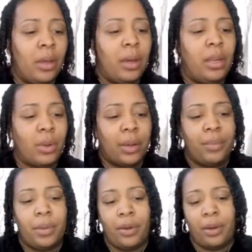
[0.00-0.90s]
Anyway,
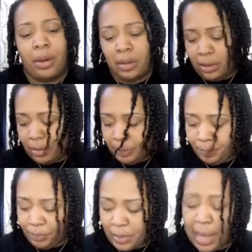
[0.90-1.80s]
earlier
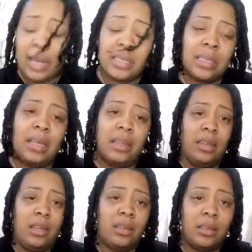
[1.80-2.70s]
I had said that
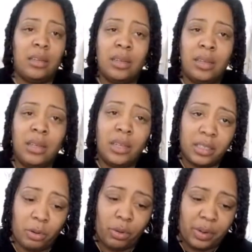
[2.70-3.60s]
Nina is
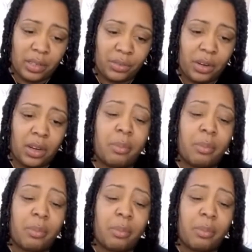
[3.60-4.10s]
boring as fuck.